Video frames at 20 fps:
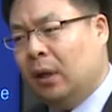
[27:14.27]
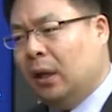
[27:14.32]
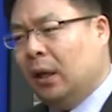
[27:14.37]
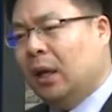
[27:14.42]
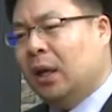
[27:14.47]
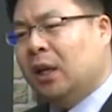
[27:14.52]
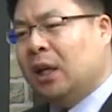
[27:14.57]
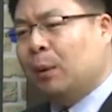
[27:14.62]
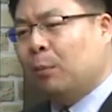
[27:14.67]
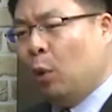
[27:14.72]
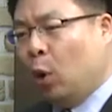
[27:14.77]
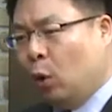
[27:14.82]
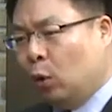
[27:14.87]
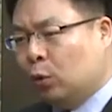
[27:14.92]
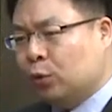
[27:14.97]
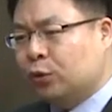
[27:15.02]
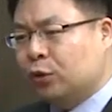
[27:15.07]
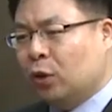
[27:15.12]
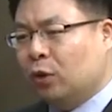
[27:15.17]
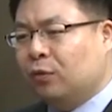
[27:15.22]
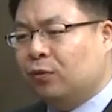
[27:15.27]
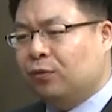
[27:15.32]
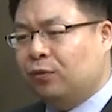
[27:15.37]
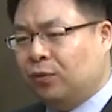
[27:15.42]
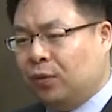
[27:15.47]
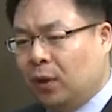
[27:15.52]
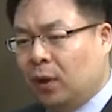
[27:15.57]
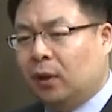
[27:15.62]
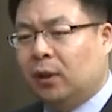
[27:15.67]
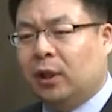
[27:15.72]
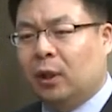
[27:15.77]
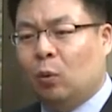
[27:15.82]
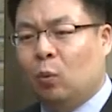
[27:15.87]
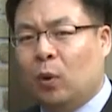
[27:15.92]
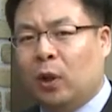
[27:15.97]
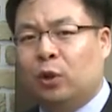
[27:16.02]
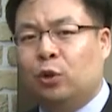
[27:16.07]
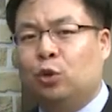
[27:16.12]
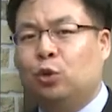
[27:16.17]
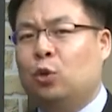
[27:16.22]
and I'm also feeling
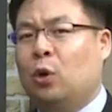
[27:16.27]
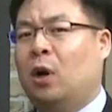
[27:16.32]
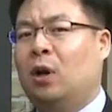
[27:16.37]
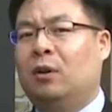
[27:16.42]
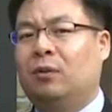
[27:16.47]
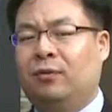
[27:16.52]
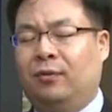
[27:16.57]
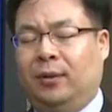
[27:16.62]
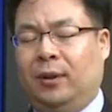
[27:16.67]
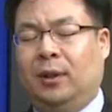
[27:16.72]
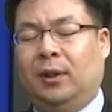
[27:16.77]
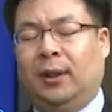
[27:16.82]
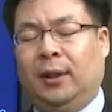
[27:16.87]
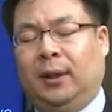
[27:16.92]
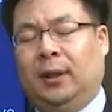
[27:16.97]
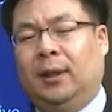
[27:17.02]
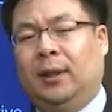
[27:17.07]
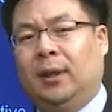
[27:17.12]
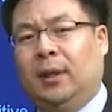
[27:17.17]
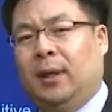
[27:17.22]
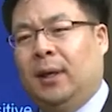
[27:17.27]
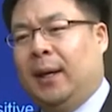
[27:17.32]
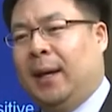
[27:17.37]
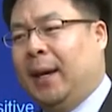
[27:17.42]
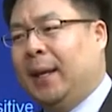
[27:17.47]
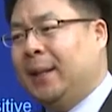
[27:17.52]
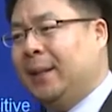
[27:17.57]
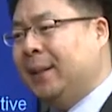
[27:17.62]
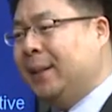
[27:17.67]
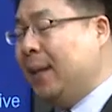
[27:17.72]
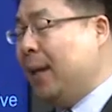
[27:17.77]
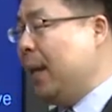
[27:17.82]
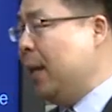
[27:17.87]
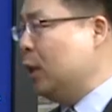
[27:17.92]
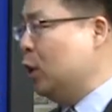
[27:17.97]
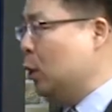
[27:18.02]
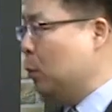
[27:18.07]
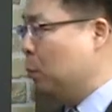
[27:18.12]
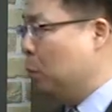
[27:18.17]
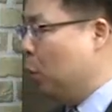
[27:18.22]
what you are feeling. And
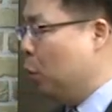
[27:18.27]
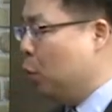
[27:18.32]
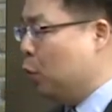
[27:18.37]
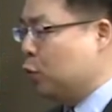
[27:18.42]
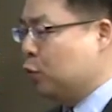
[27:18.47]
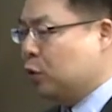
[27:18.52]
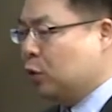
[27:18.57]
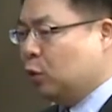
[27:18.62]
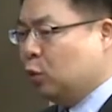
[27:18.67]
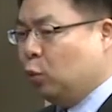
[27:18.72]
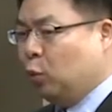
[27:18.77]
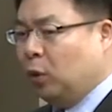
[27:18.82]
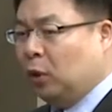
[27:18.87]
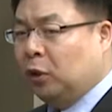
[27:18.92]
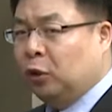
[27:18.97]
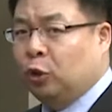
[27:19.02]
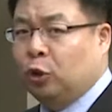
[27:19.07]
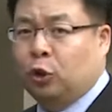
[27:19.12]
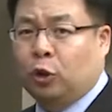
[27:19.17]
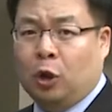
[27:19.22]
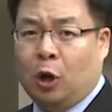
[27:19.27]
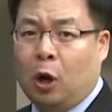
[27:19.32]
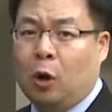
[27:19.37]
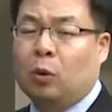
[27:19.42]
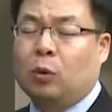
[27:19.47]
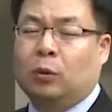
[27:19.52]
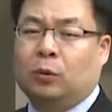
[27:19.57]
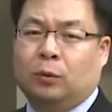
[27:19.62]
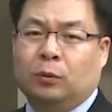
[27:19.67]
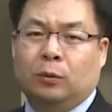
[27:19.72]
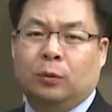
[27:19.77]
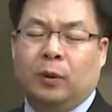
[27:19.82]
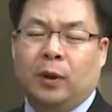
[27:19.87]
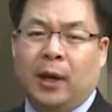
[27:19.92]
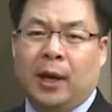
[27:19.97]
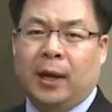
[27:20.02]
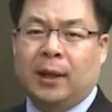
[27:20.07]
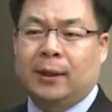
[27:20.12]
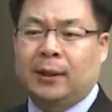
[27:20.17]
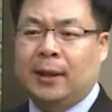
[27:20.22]
then the person will grow
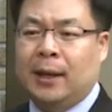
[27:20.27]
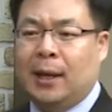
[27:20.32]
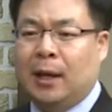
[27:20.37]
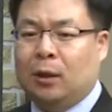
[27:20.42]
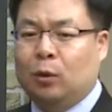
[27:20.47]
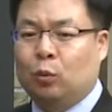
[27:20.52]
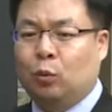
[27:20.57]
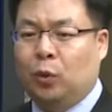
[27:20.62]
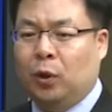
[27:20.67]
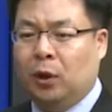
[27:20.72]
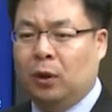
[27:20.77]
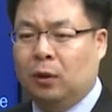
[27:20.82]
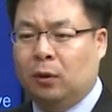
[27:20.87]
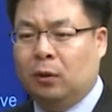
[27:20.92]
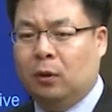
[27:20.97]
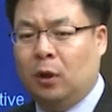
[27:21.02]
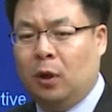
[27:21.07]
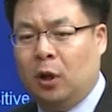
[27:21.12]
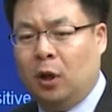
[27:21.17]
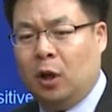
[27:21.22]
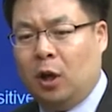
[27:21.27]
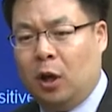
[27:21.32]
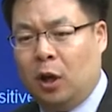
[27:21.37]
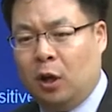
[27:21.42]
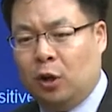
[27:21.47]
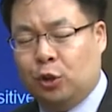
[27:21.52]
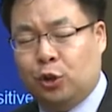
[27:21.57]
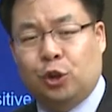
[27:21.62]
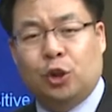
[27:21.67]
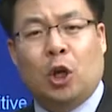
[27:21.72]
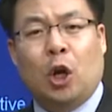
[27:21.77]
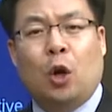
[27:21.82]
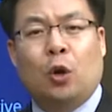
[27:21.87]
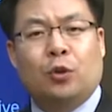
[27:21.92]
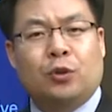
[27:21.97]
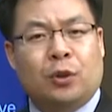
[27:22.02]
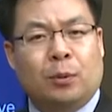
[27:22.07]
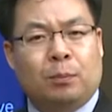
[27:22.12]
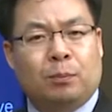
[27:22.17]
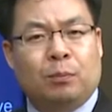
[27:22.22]
and then will show
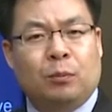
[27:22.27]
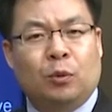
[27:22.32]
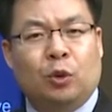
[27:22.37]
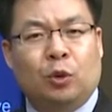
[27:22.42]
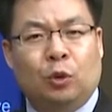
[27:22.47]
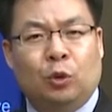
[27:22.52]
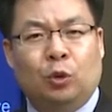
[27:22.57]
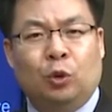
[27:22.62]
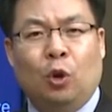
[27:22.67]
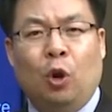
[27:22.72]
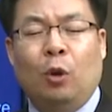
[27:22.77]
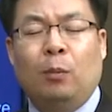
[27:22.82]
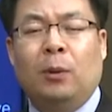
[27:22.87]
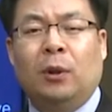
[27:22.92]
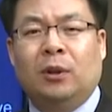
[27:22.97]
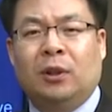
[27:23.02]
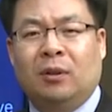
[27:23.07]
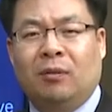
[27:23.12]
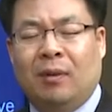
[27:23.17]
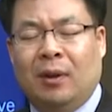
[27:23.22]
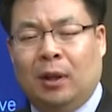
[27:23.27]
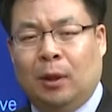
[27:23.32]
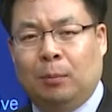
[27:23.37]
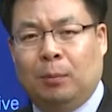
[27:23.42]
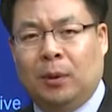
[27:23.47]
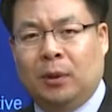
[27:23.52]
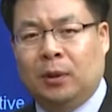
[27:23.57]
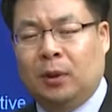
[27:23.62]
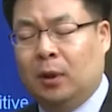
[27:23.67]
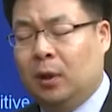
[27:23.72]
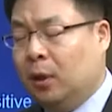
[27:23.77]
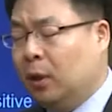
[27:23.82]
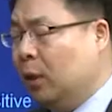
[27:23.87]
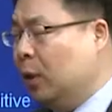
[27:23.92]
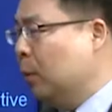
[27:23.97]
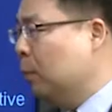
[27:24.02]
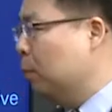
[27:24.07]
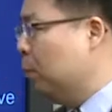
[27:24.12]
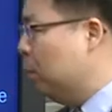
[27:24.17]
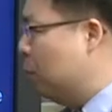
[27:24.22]
some normal development.
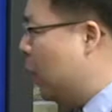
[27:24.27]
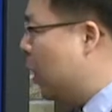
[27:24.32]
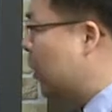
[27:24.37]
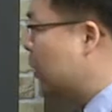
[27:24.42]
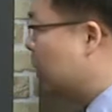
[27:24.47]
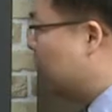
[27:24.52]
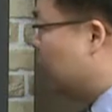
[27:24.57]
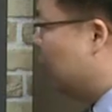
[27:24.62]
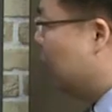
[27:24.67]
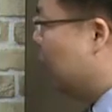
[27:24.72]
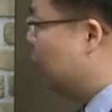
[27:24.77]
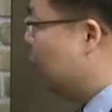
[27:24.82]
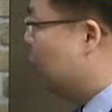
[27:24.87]
But if